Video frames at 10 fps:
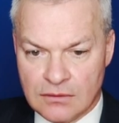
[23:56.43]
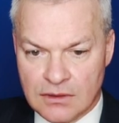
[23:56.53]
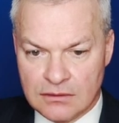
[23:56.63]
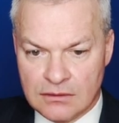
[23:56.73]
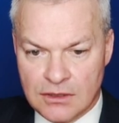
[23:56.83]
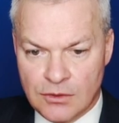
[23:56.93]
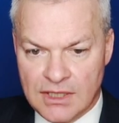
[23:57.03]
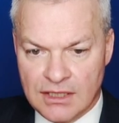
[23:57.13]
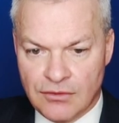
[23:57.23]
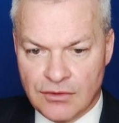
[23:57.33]
Well,
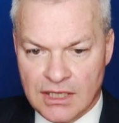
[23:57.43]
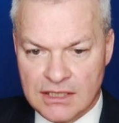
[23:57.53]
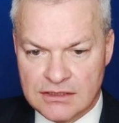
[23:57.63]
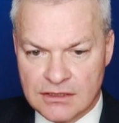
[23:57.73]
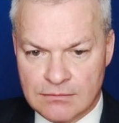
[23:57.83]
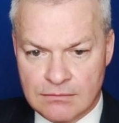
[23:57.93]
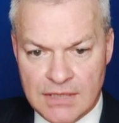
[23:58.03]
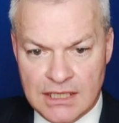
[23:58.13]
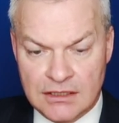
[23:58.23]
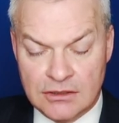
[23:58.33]
nowhere great, and I'm
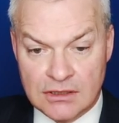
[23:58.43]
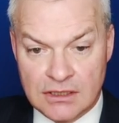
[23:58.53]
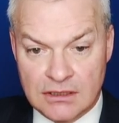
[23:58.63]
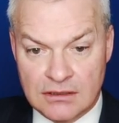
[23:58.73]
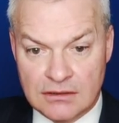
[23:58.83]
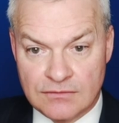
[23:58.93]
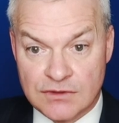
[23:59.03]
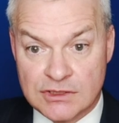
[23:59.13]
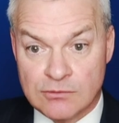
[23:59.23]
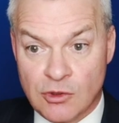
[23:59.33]
mainly looking for
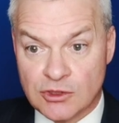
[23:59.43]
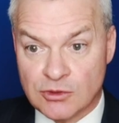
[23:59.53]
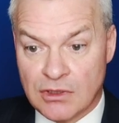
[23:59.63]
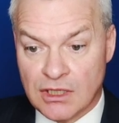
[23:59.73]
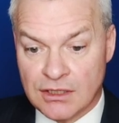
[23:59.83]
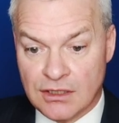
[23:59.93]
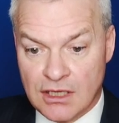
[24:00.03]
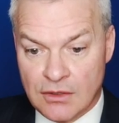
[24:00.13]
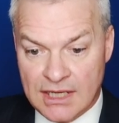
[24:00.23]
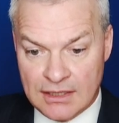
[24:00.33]
spots where I can
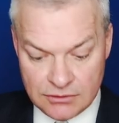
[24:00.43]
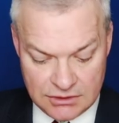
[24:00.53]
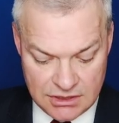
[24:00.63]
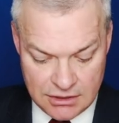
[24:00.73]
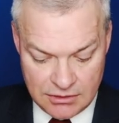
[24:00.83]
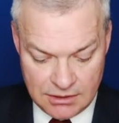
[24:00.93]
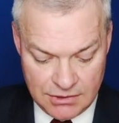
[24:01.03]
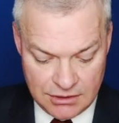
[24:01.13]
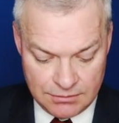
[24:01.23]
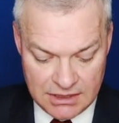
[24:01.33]
go out, so I'm
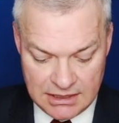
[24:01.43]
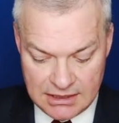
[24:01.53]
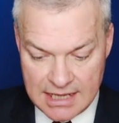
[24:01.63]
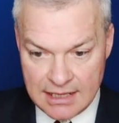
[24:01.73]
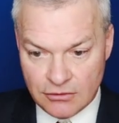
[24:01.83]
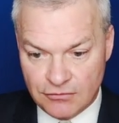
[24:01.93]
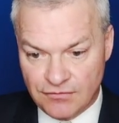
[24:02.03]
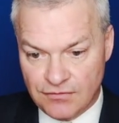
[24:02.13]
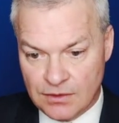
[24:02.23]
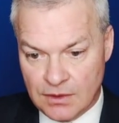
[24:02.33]
going to play
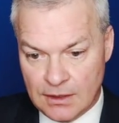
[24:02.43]
elf.